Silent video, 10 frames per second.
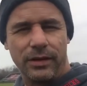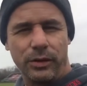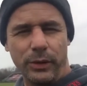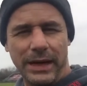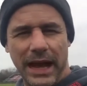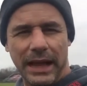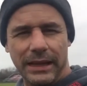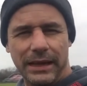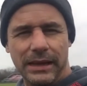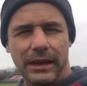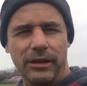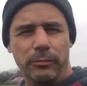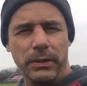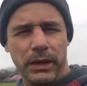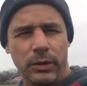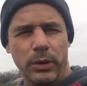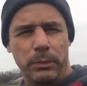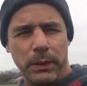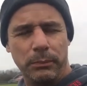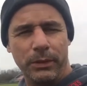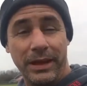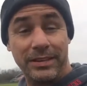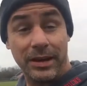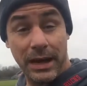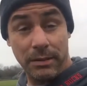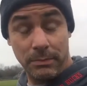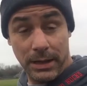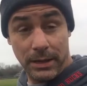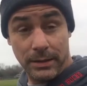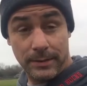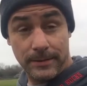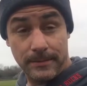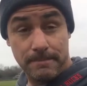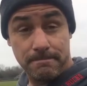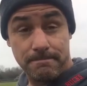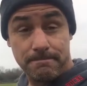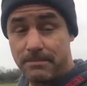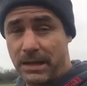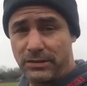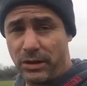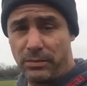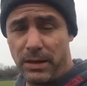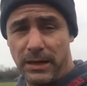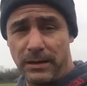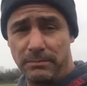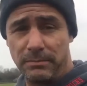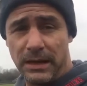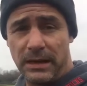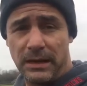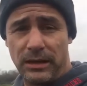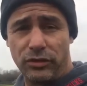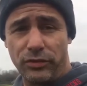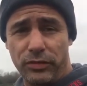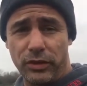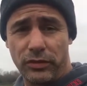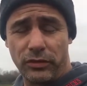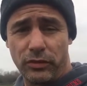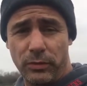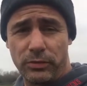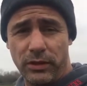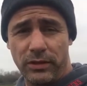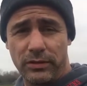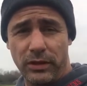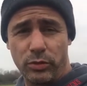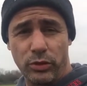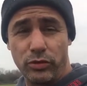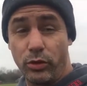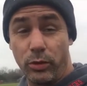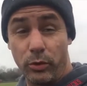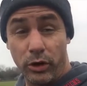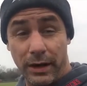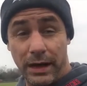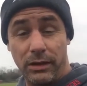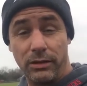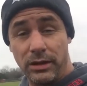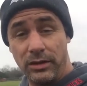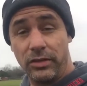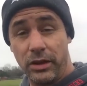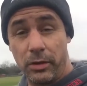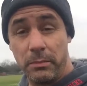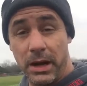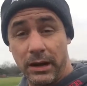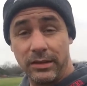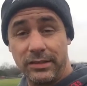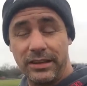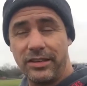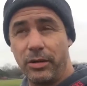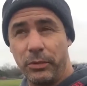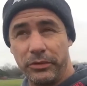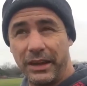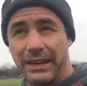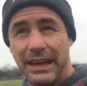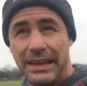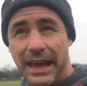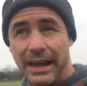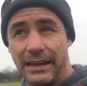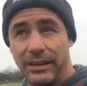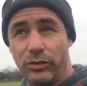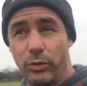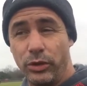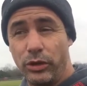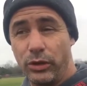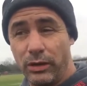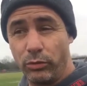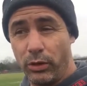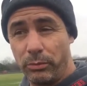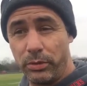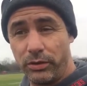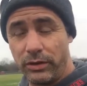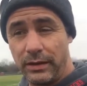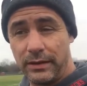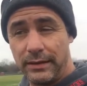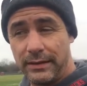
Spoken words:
the reality of being with people. That's how God made it. That's how he made it. There's a verse in scripture that says where two or more are gathered, he's there among us. It's almost like a catalyst. When you have one person,